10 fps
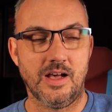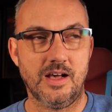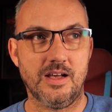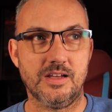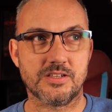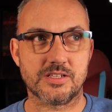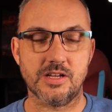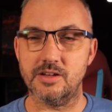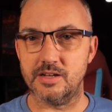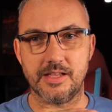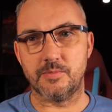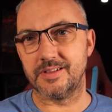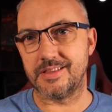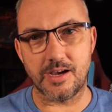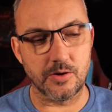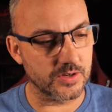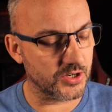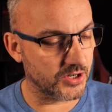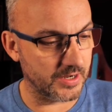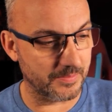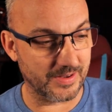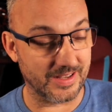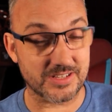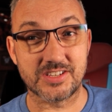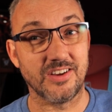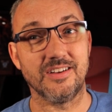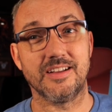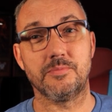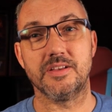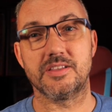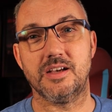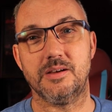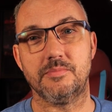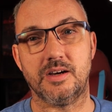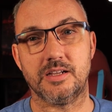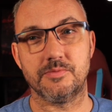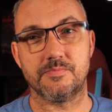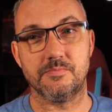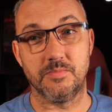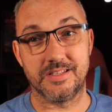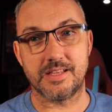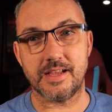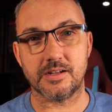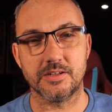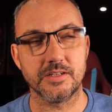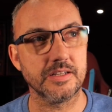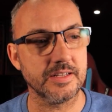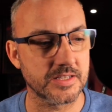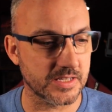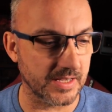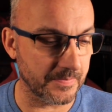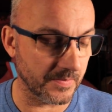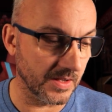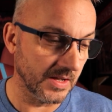Certainly with the ownership, certainly with, I know, with Declan and his team.